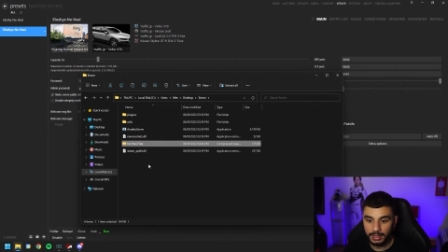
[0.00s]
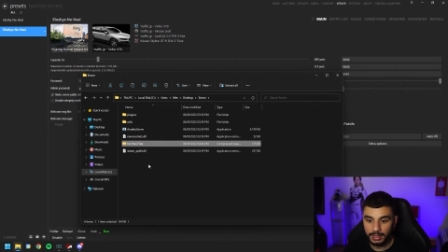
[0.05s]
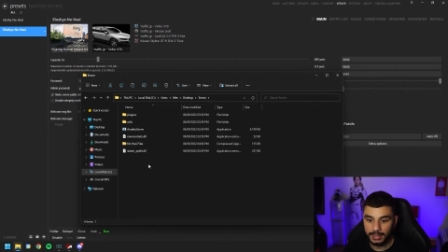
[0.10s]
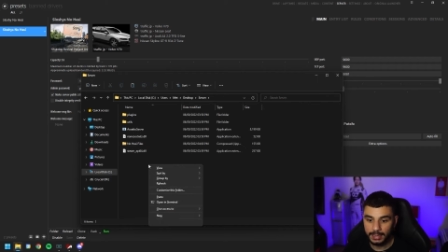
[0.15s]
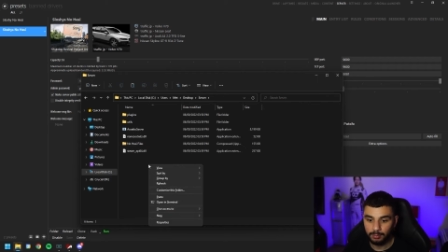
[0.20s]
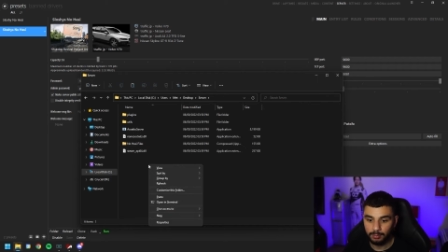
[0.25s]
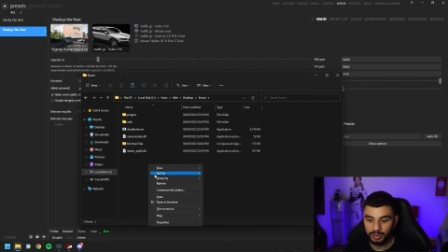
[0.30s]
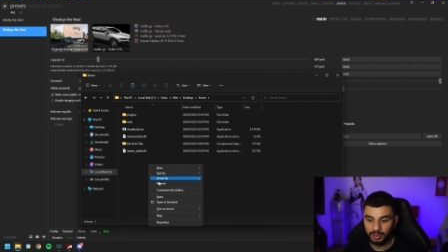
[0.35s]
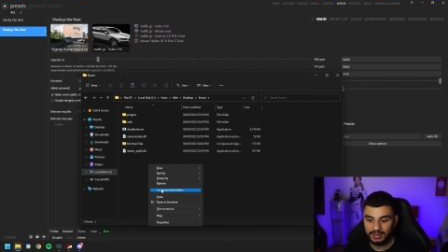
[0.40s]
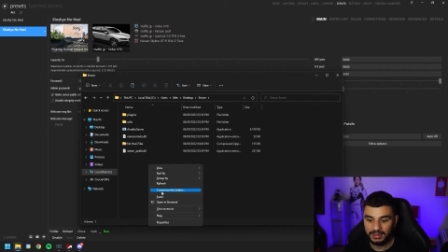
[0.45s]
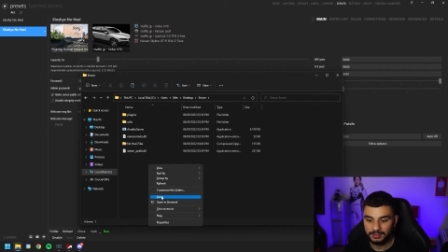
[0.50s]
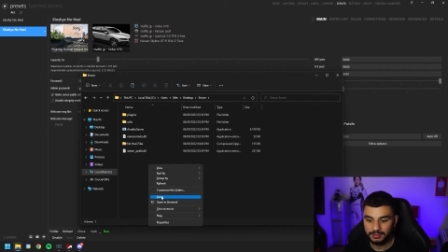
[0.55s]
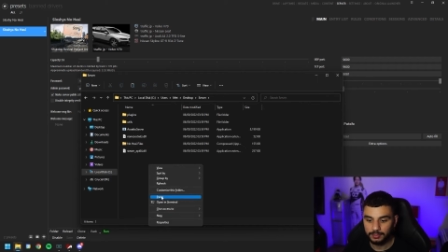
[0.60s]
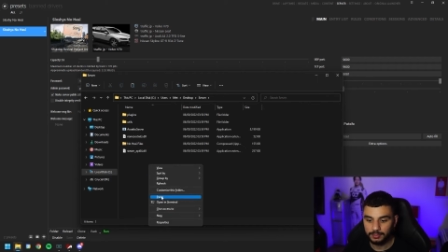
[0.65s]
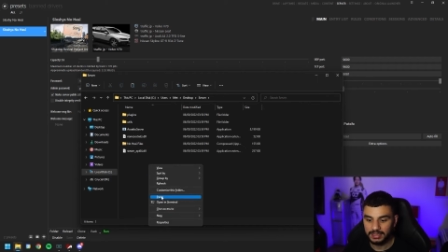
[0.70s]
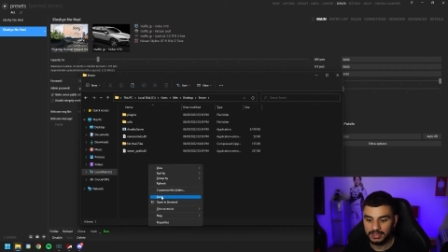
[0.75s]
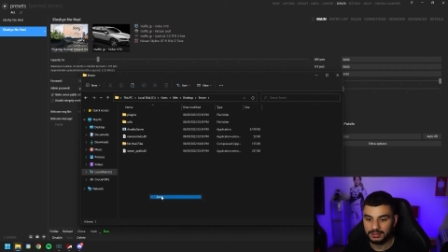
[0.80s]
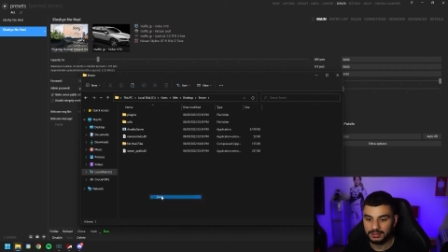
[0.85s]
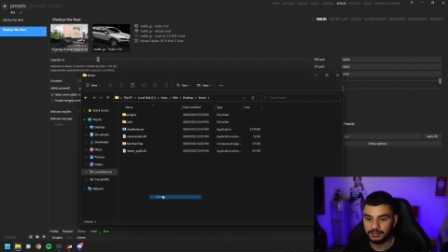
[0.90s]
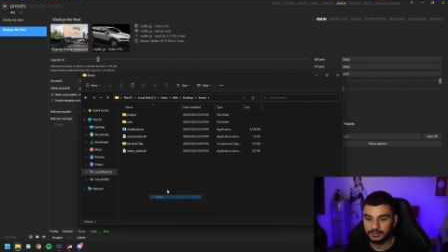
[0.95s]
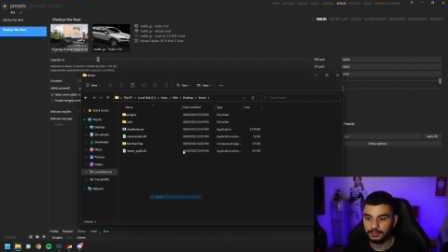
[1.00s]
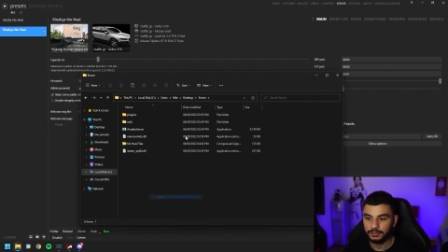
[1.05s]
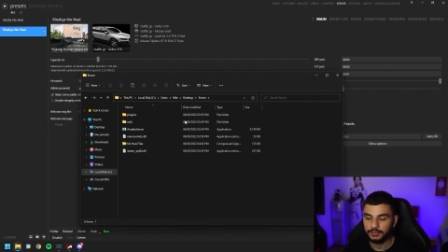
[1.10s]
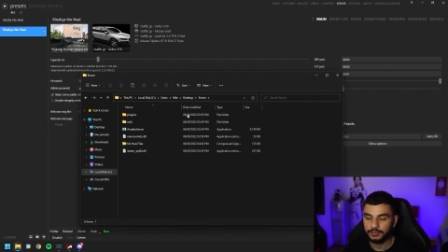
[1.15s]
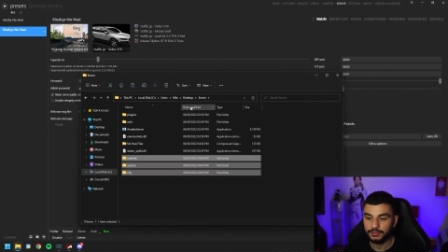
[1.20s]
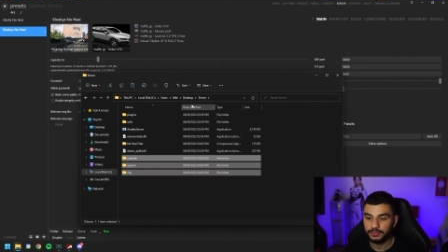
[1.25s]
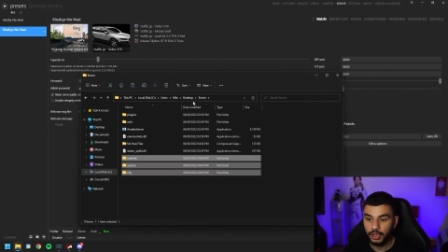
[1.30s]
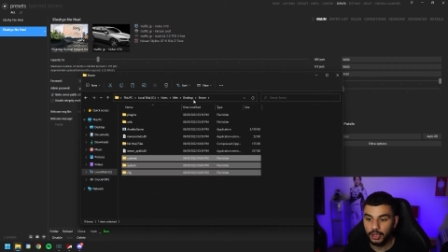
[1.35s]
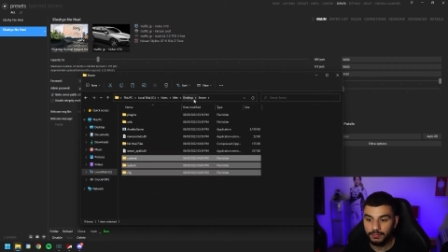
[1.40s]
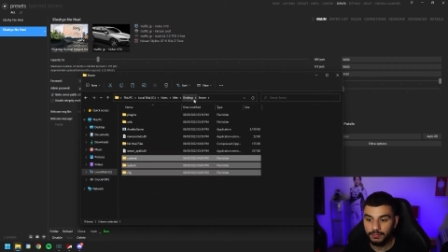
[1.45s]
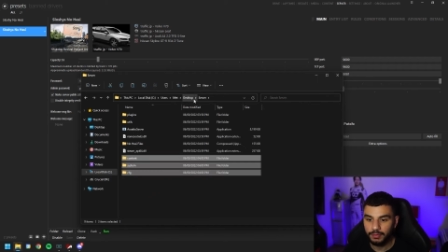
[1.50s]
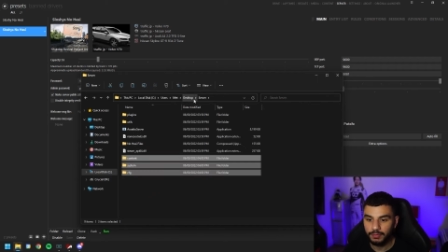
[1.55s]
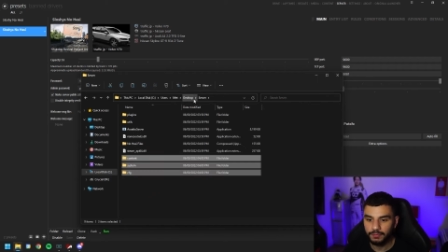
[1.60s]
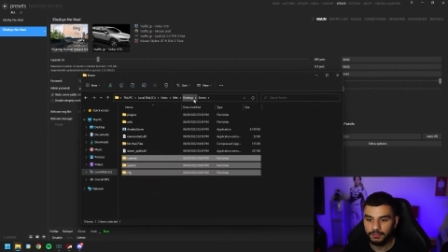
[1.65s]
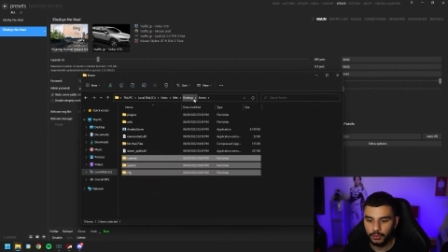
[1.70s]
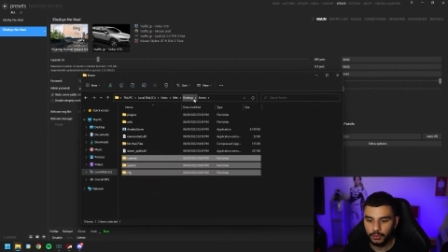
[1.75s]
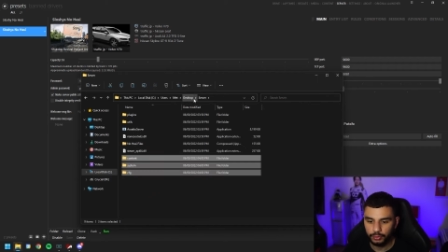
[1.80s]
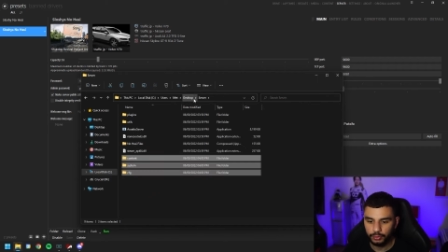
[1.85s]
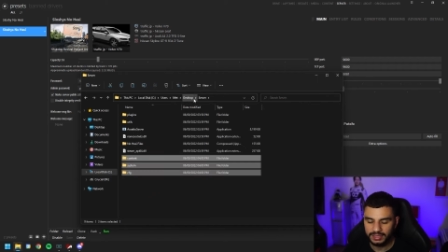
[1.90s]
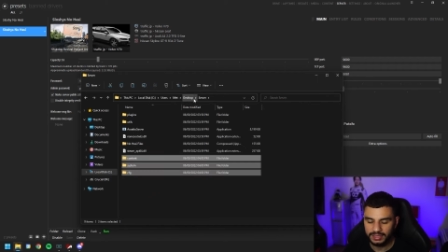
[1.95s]
and then paste them into the server
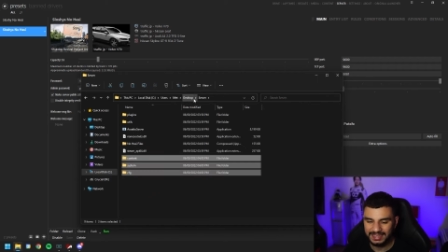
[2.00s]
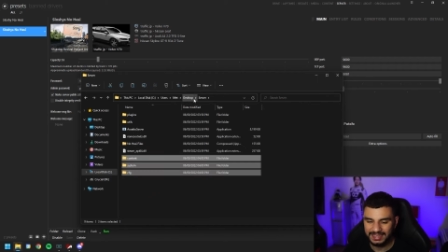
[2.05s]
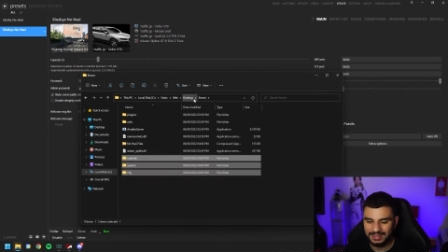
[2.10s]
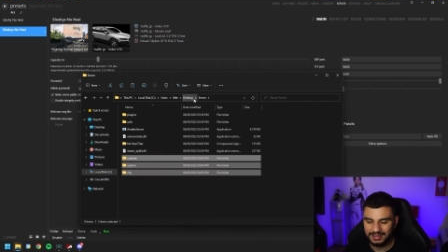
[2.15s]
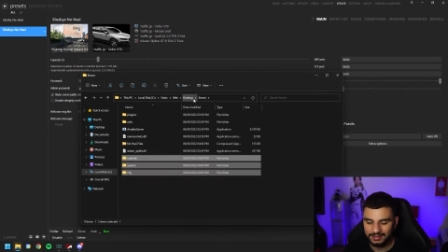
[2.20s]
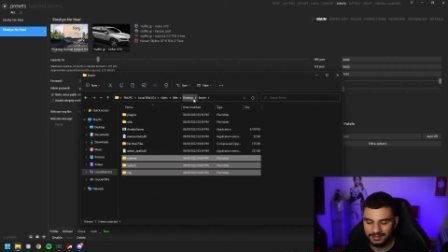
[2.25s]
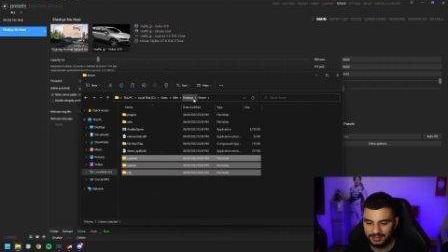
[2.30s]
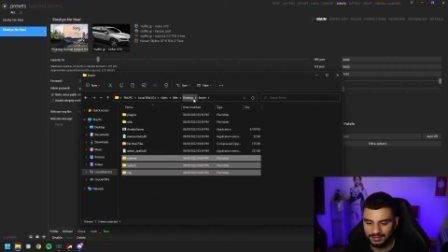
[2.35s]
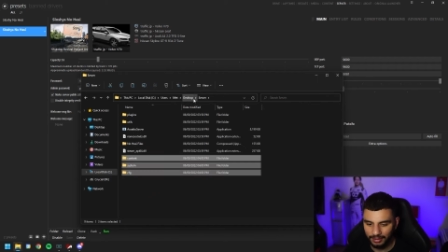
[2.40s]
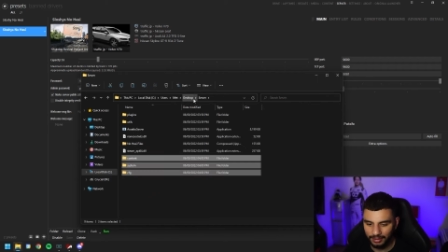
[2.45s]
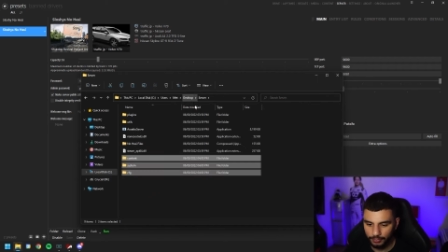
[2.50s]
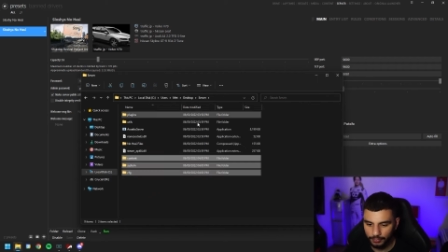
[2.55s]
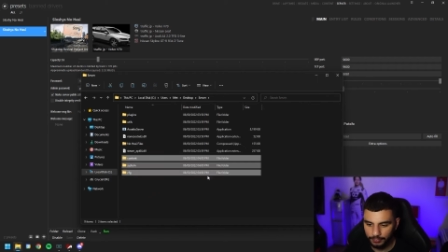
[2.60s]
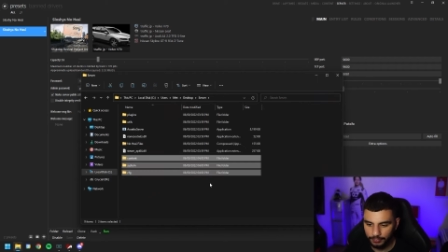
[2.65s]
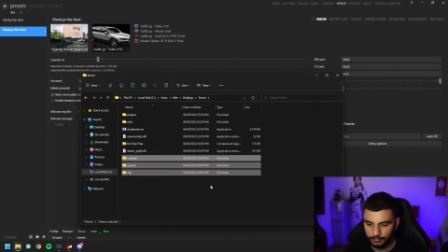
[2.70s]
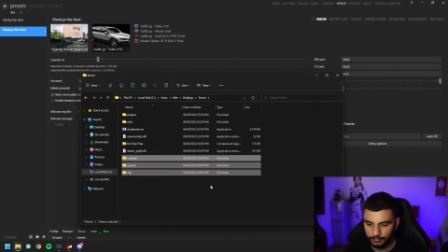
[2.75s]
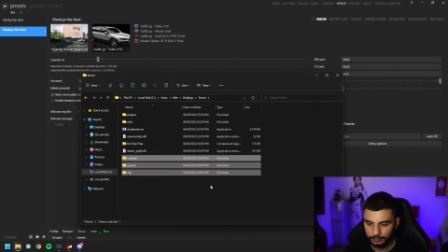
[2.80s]
folder itself.